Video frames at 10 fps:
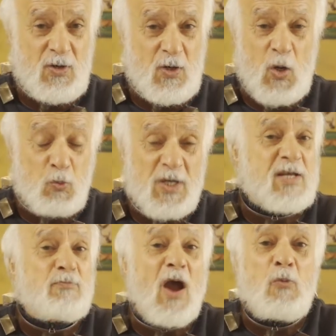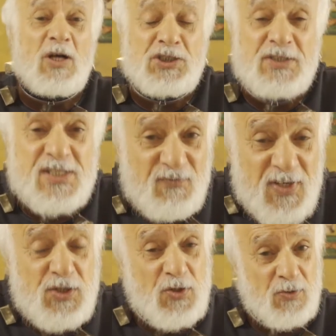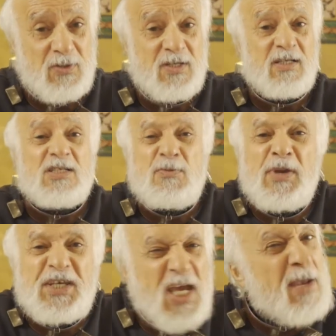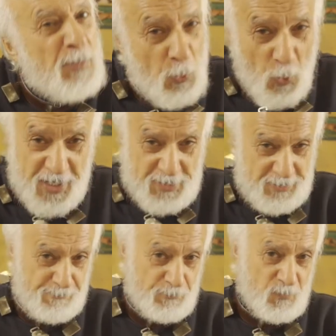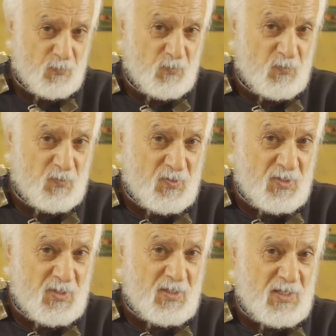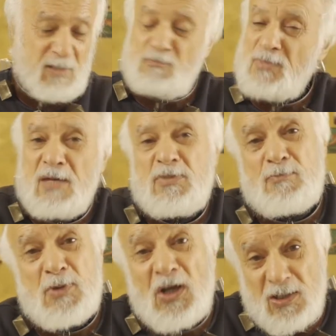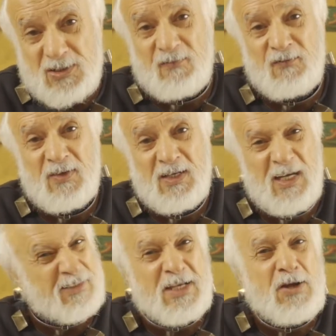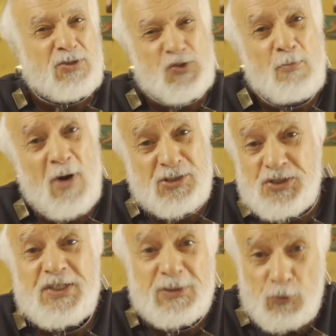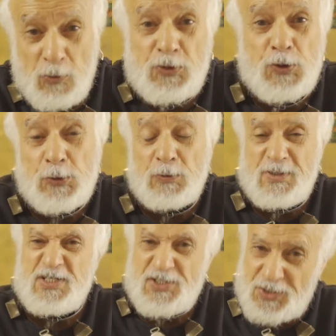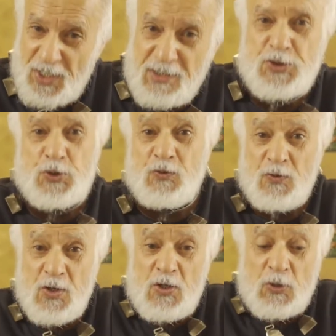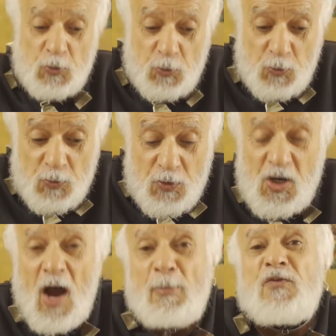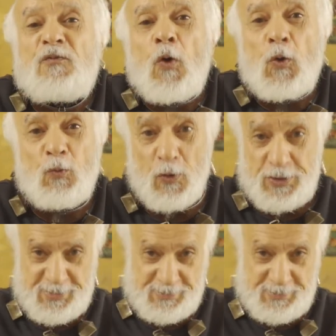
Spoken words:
or whether by watching this video you became aware, and maybe because of they got so much dirt on you, discourage you coming forward.